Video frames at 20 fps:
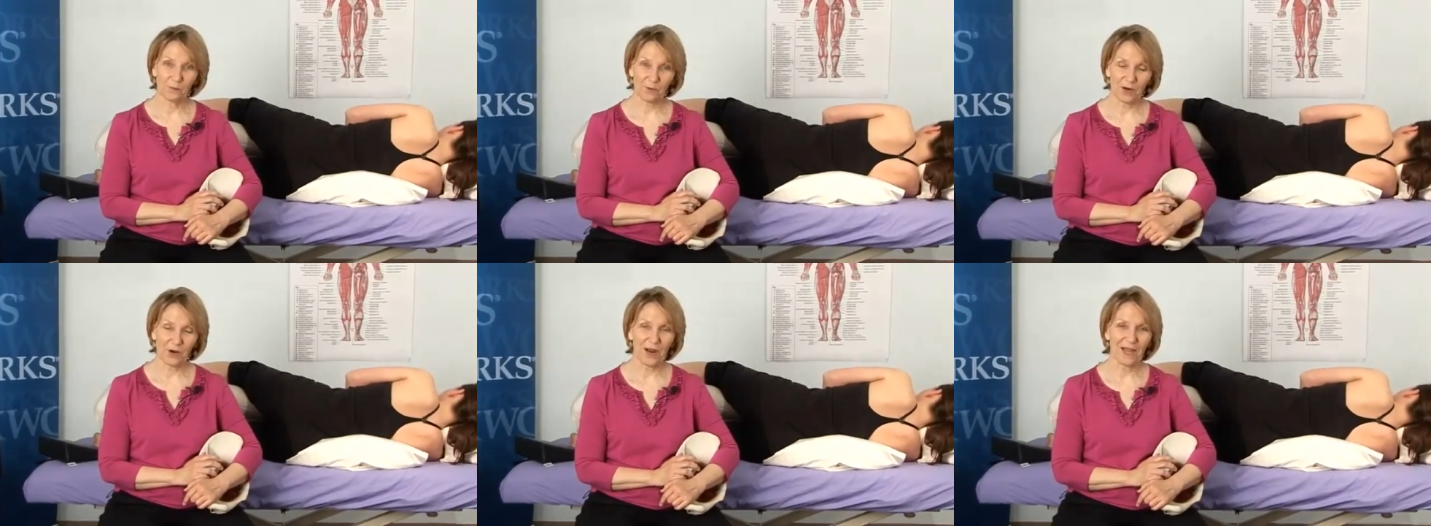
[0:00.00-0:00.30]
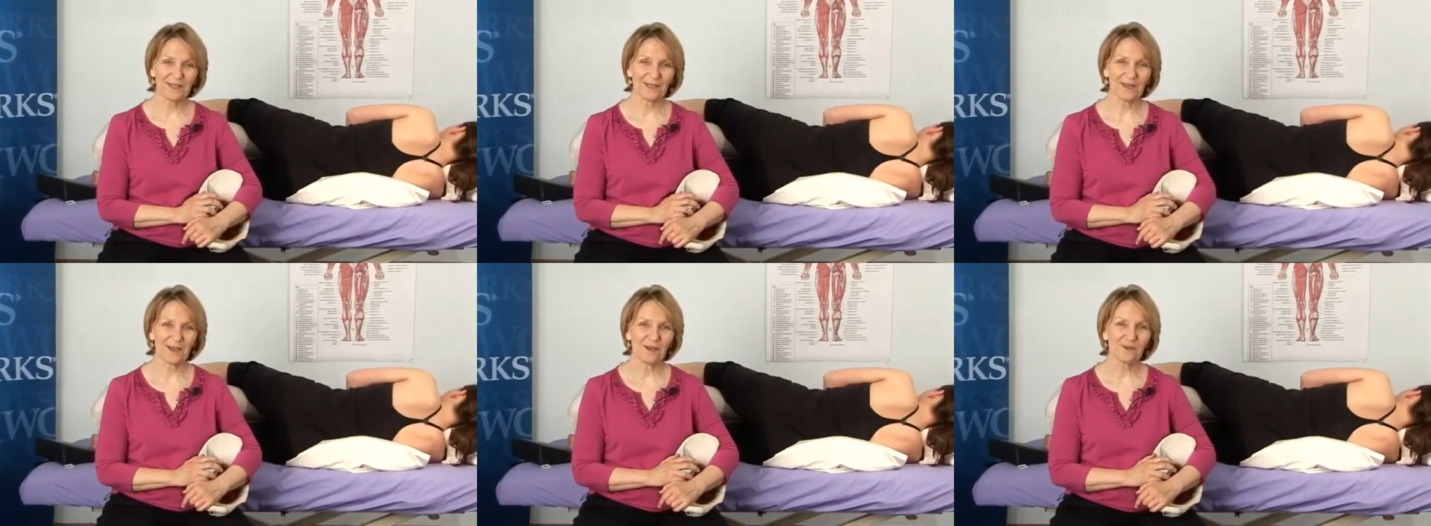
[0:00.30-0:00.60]
where
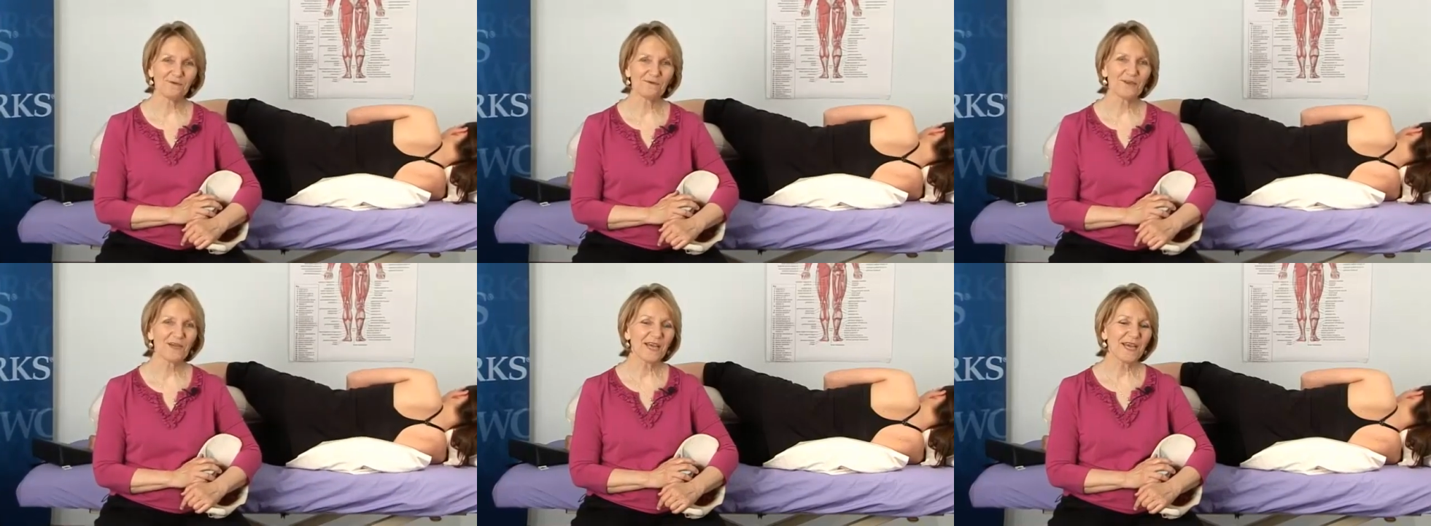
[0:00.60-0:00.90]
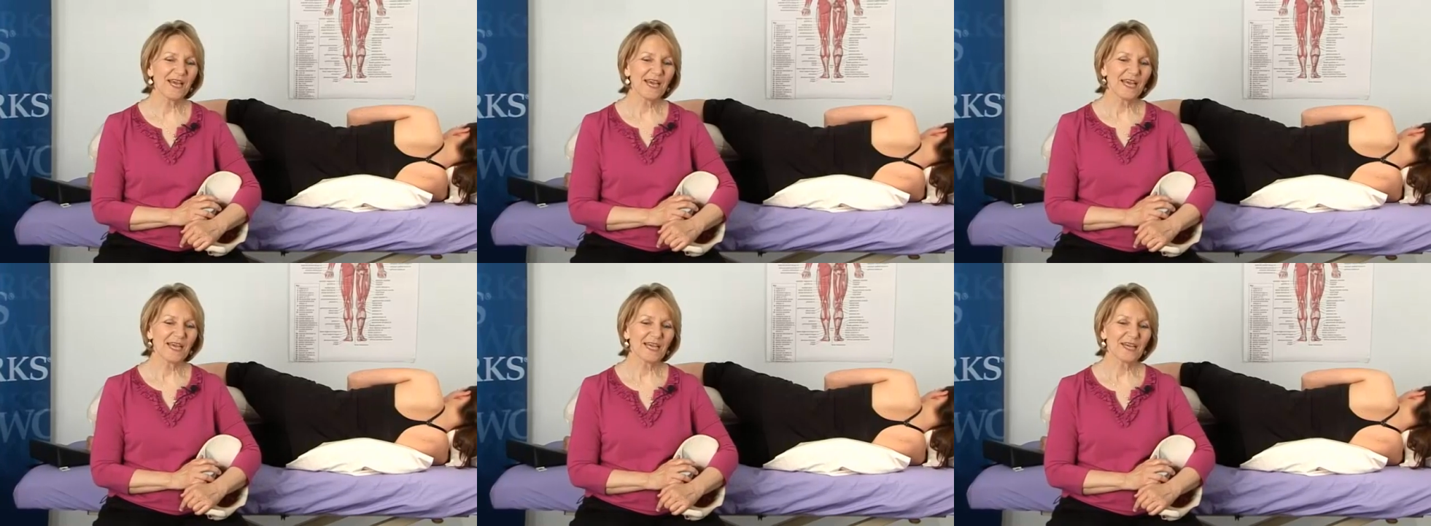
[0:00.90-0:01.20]
I live,
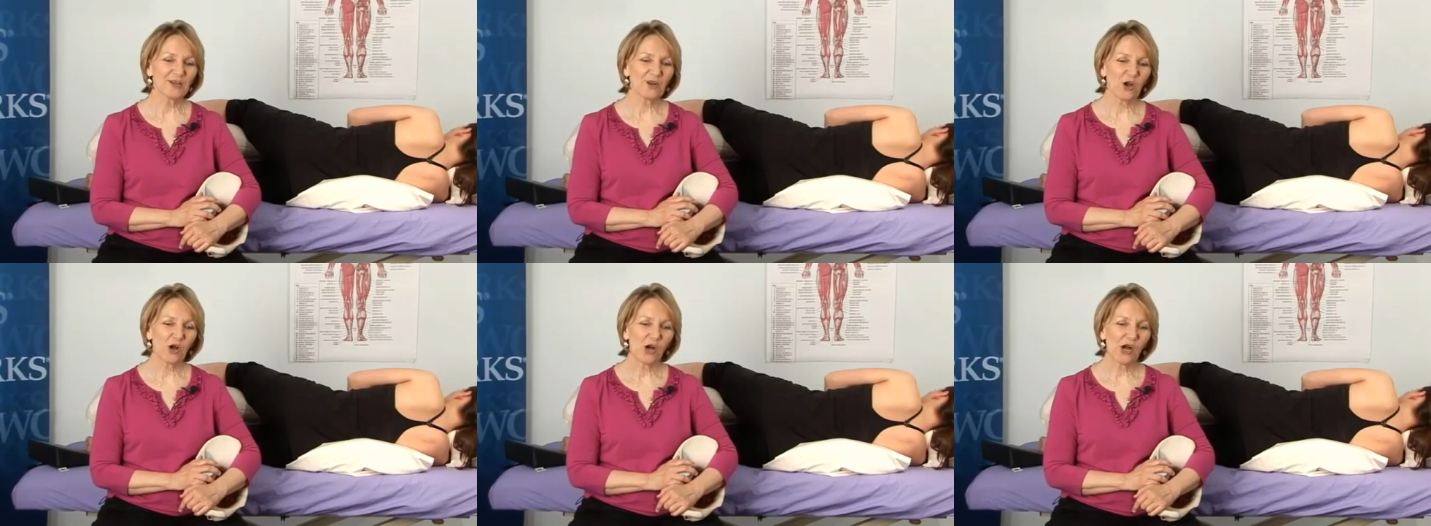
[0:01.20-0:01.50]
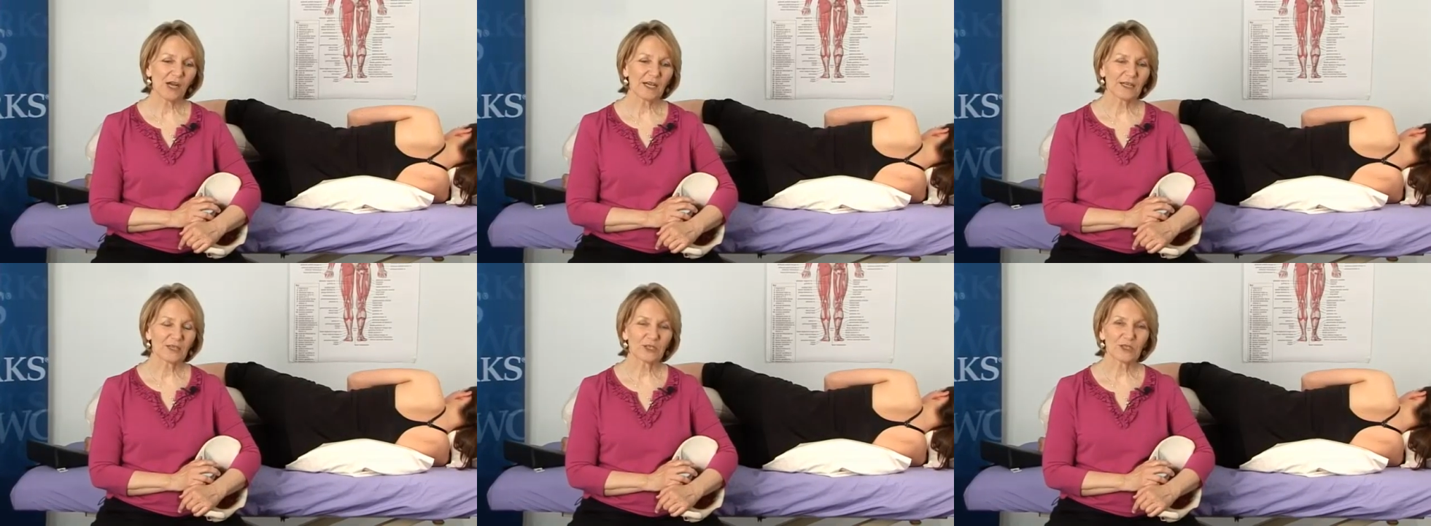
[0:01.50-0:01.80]
in
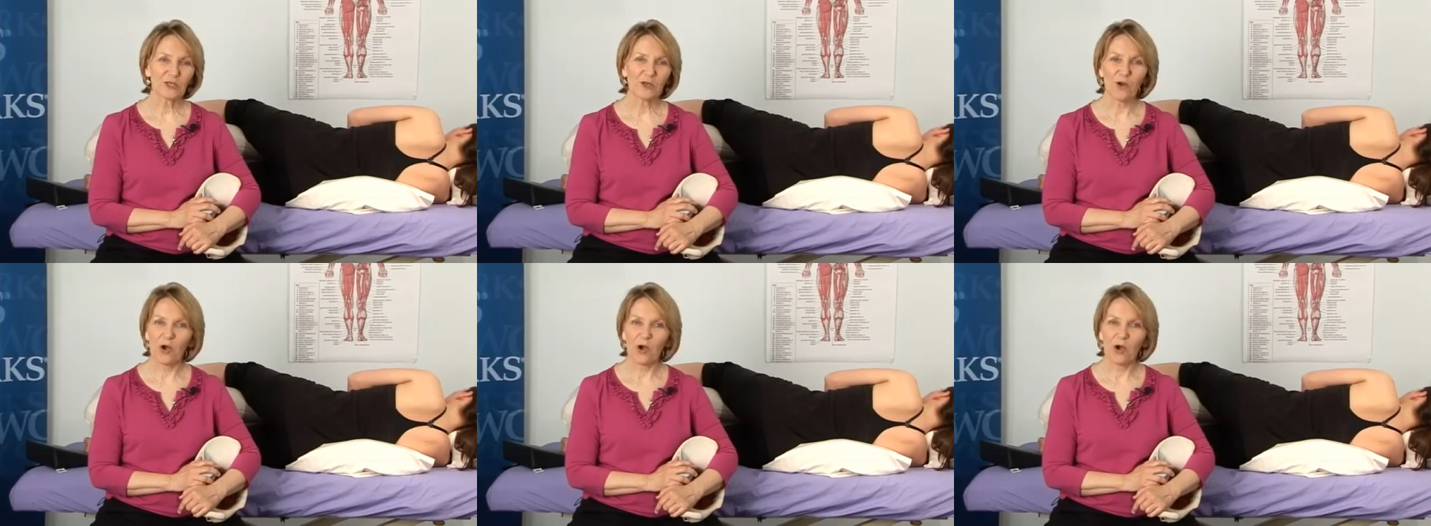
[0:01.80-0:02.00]
August.